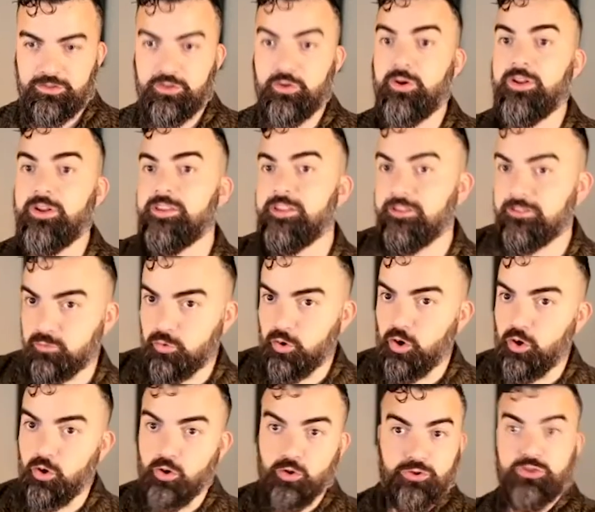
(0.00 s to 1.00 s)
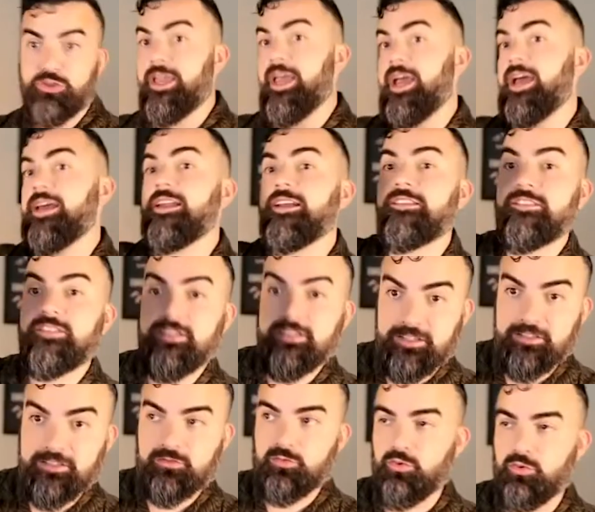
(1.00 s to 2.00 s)
in this role you can't exceed
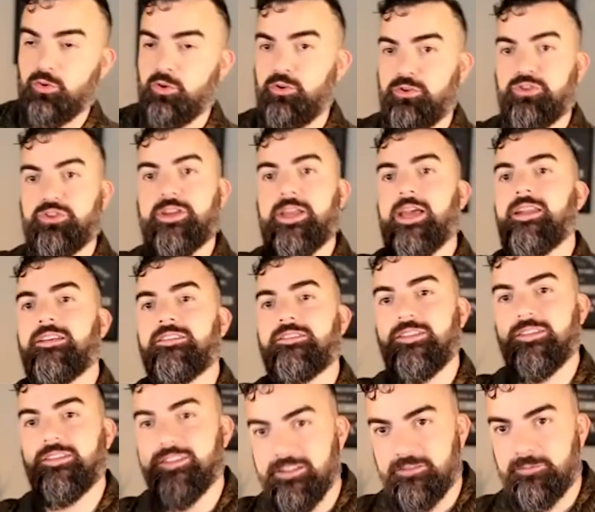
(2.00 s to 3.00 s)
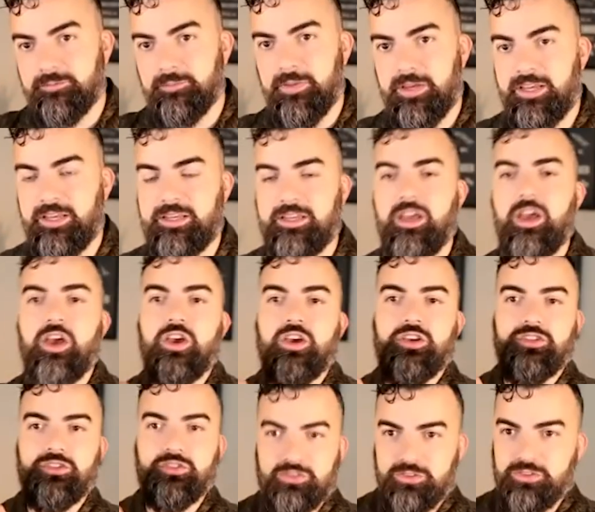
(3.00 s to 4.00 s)
this role you can't exceed this pay
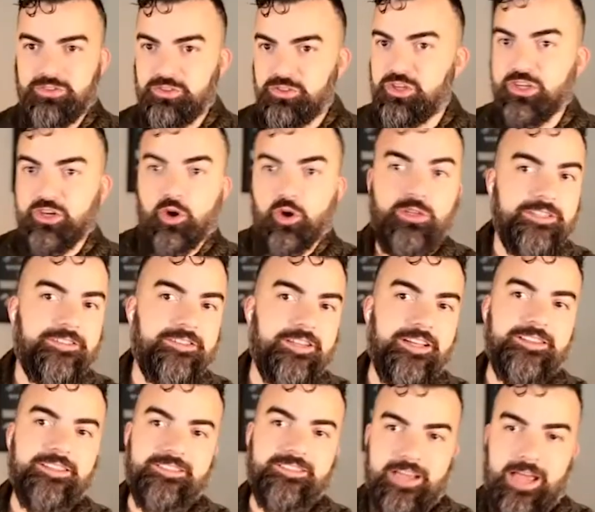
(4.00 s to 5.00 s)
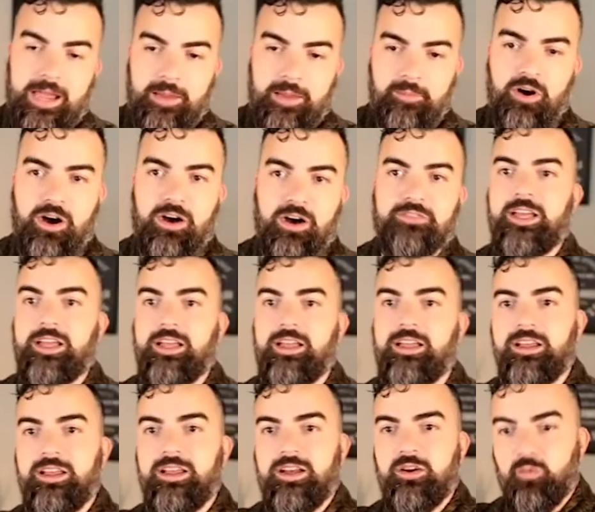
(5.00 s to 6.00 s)
you you can only take the time off that
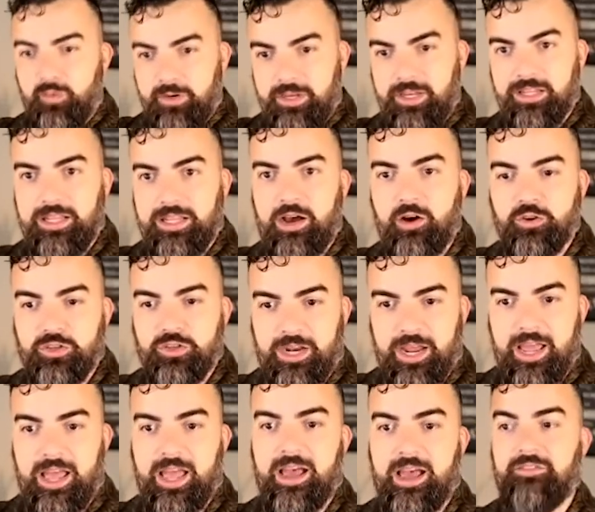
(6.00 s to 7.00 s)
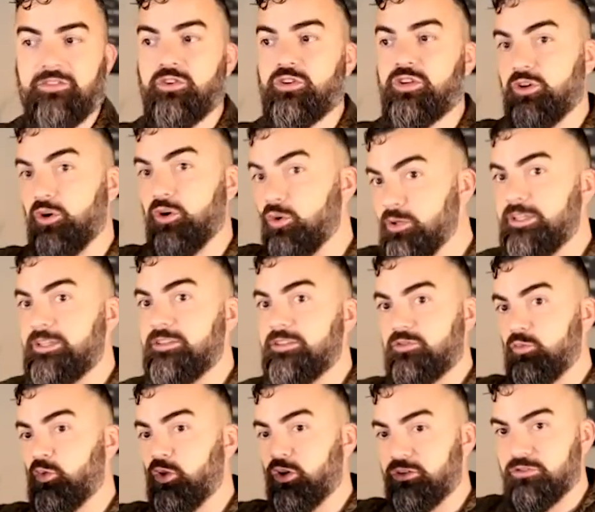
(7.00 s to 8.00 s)
we allow you to have you can only
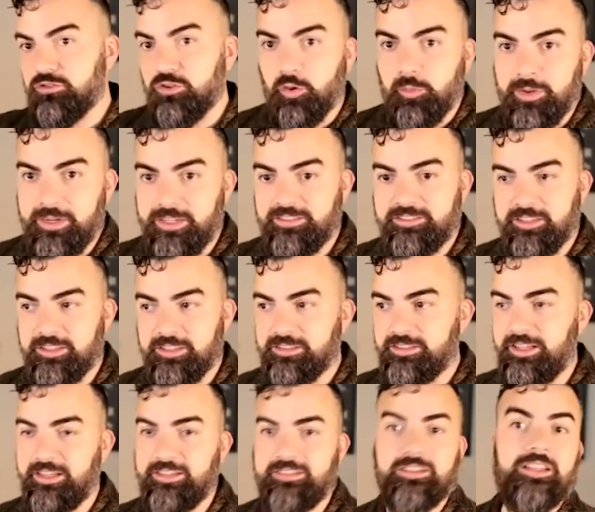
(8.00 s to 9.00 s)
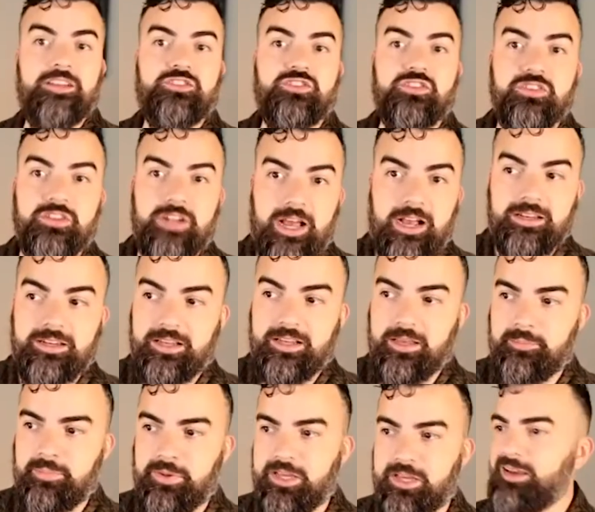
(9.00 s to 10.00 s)
work so many sick days unless you're not going to
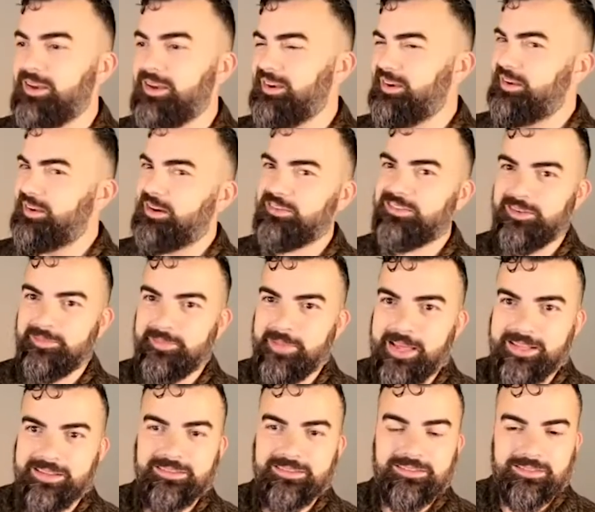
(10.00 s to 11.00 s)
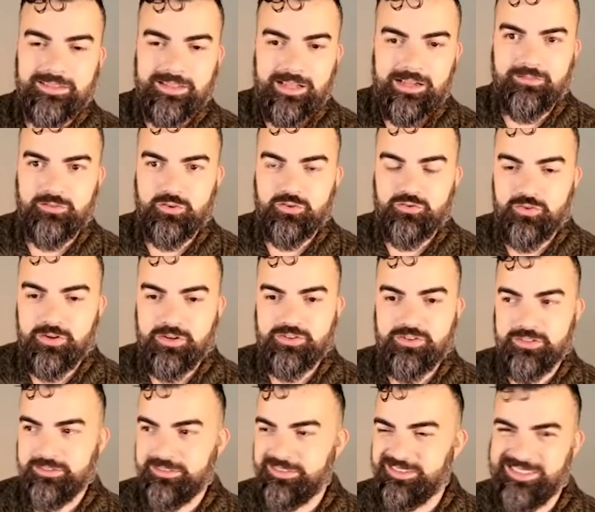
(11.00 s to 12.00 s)
get paid and i was like man this is a lot of
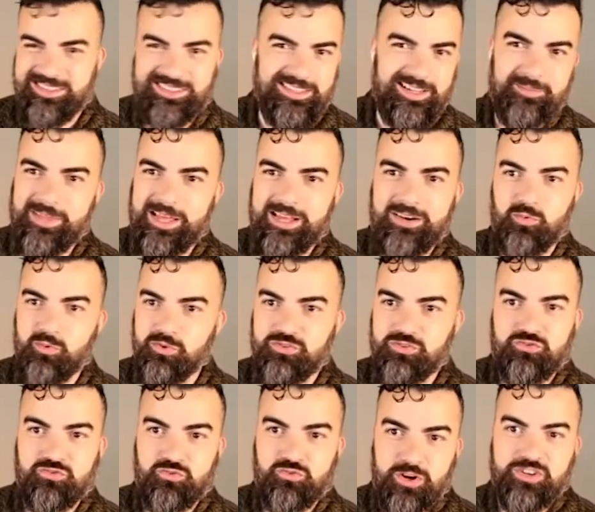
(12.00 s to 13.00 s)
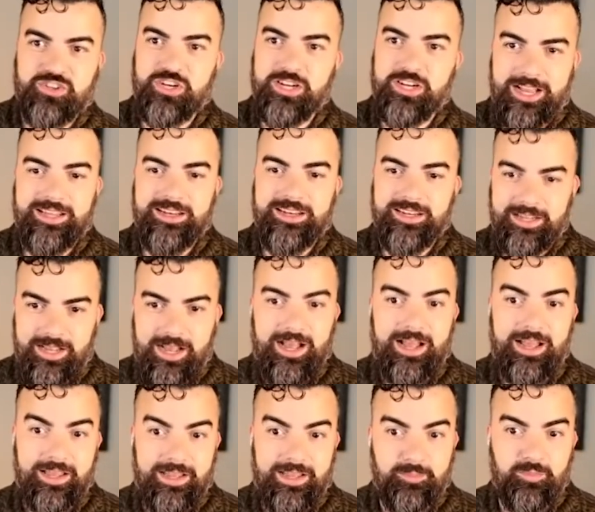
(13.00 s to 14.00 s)
restrictions here and i'm not a restriction kind of
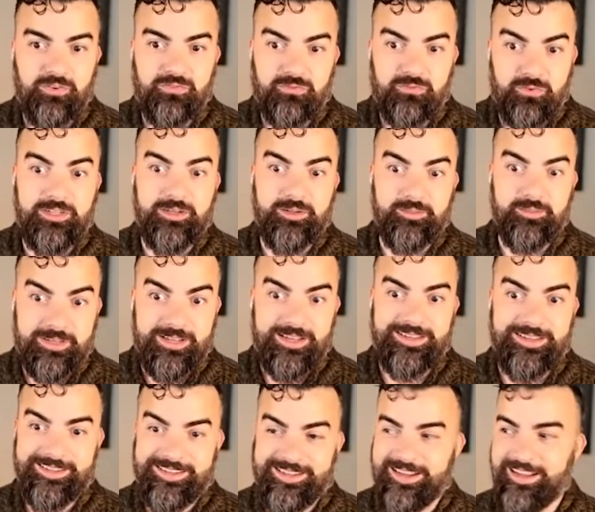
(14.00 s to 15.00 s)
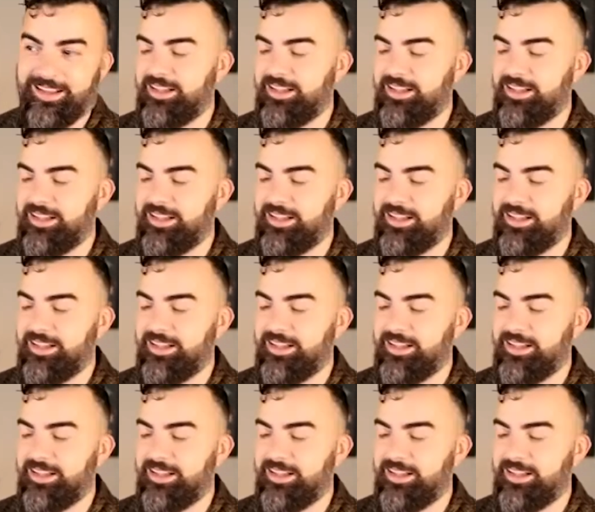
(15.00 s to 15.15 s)
guy i'm a freedom kind of guy